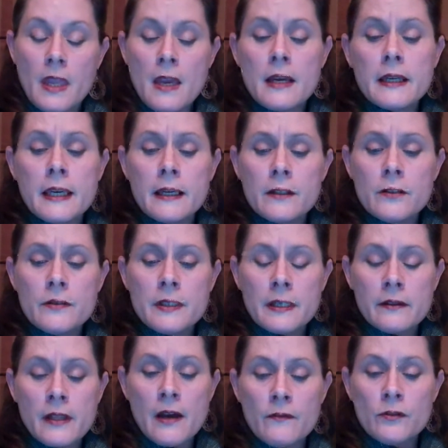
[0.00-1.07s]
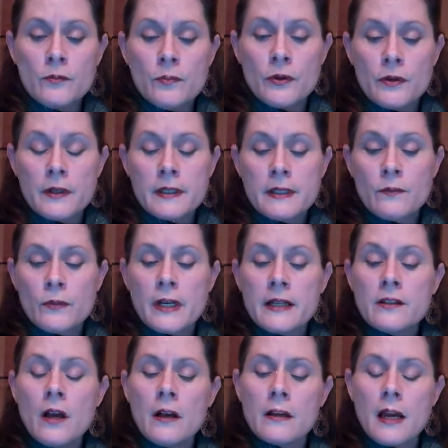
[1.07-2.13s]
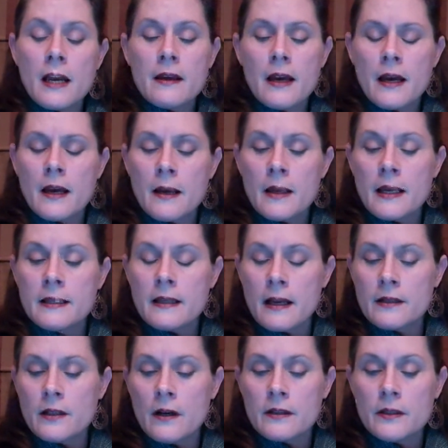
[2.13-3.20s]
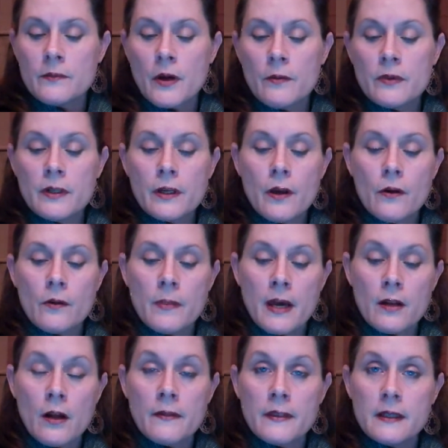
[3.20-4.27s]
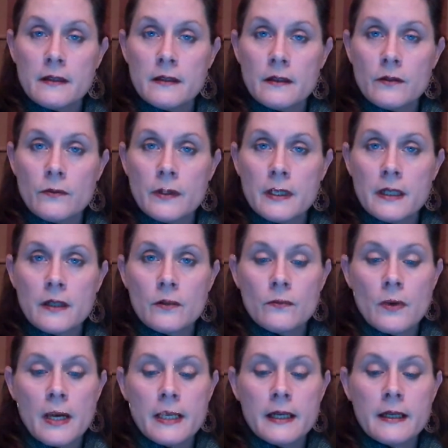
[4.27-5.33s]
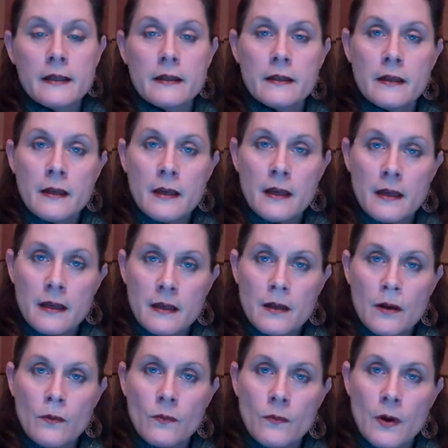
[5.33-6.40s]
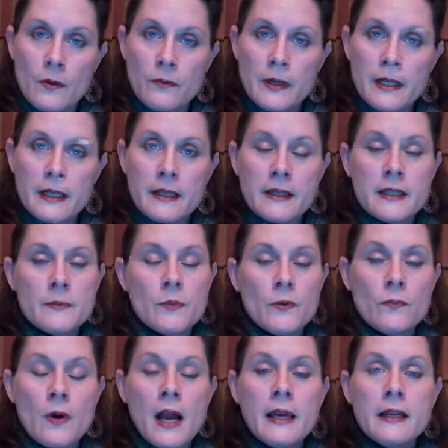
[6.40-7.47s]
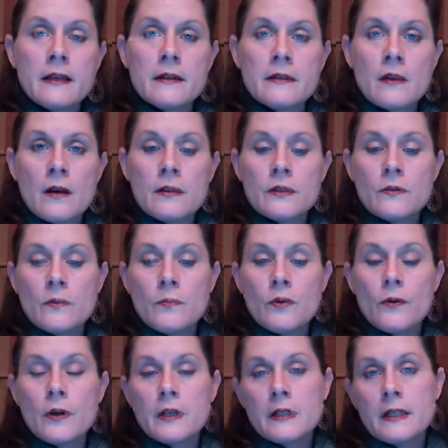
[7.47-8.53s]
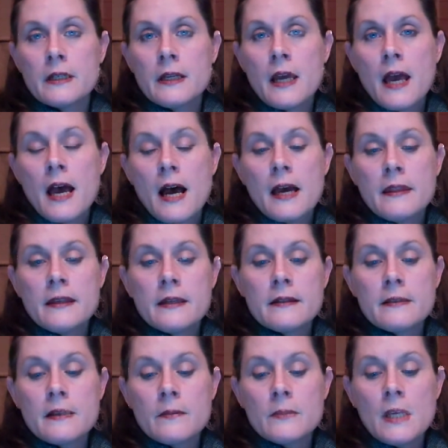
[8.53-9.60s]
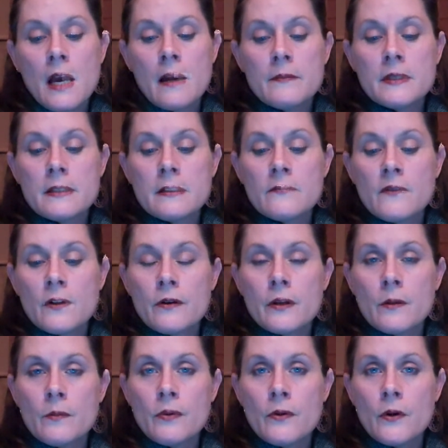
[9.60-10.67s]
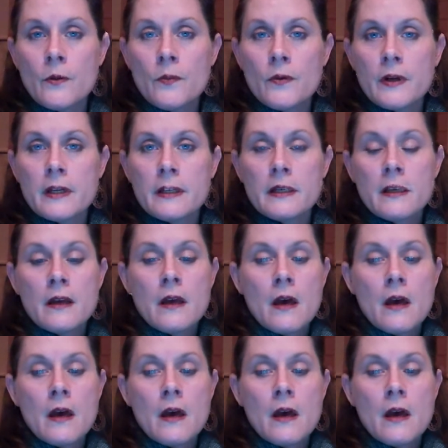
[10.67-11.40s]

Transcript: again, using leveled books. And when I talked a moment ago about authentic reading and writing, and what reading is, but writing is also important. And I think sometimes it's very appropriate